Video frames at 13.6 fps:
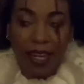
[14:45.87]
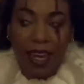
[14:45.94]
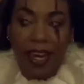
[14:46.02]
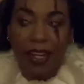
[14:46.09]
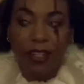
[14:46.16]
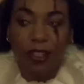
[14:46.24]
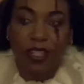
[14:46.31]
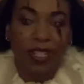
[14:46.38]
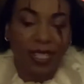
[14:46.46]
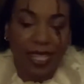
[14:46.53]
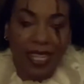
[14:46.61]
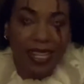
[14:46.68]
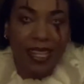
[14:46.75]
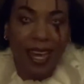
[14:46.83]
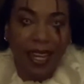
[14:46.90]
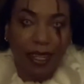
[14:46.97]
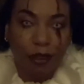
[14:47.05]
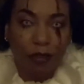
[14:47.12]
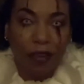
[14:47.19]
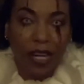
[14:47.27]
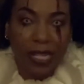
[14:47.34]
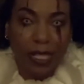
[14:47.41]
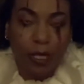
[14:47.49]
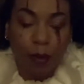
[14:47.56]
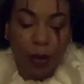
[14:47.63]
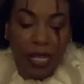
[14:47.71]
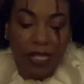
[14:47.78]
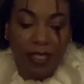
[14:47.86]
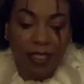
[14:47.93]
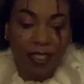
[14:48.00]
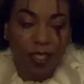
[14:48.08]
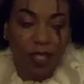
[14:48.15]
and you're just in that confined space,